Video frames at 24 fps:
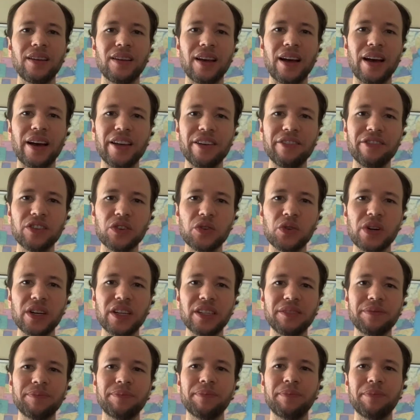Hi
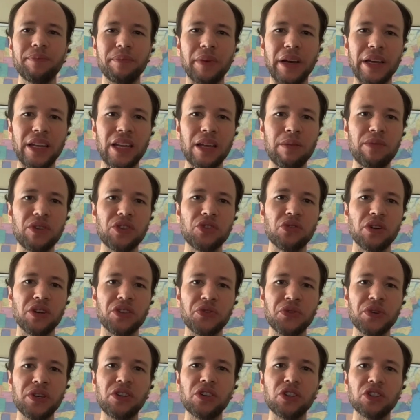everyone, my name is
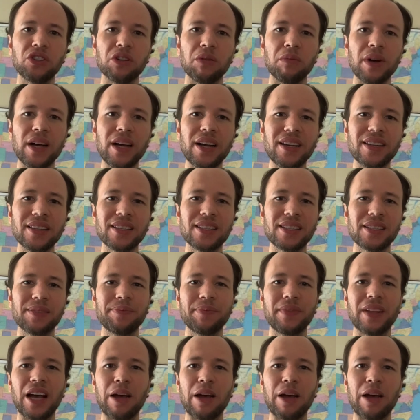Rodrigo Tomas.